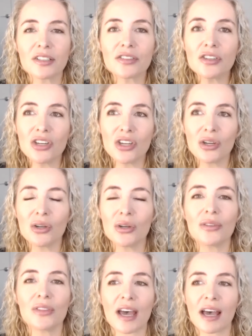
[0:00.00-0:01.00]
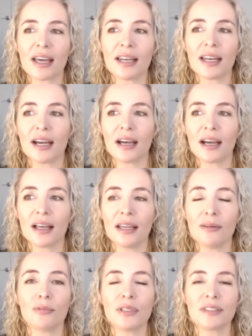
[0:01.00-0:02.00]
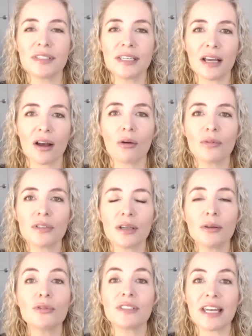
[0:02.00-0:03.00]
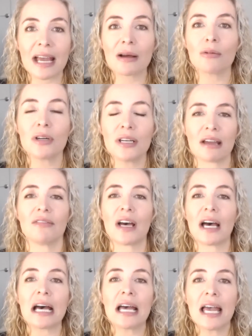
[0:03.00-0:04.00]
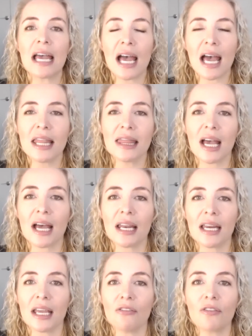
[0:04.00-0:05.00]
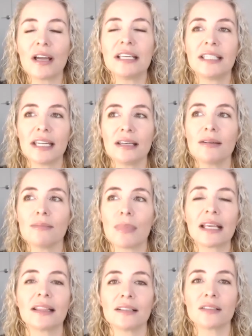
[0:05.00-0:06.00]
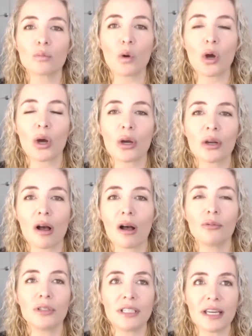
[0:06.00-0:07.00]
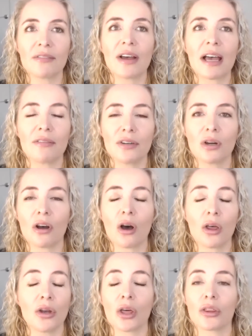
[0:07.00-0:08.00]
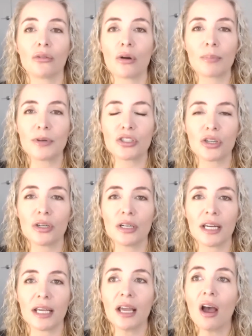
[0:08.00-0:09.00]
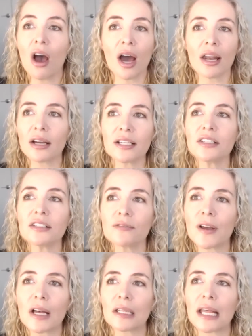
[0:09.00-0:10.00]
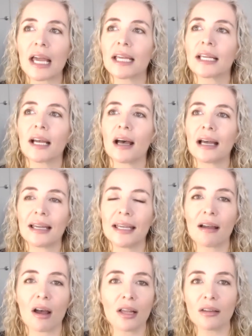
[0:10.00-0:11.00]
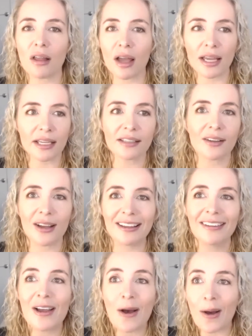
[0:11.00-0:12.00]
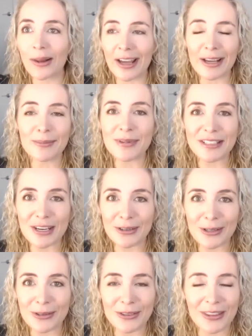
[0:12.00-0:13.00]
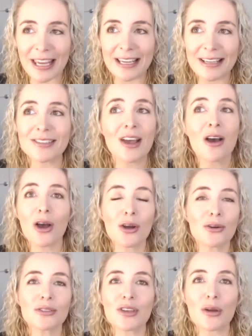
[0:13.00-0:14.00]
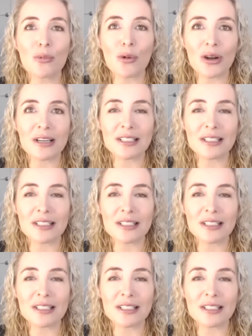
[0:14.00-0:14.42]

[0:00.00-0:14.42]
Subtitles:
knew that it was now or never, and that if I didn't make this work, I would never have another opportunity. And I just felt like I like material things. I also wanted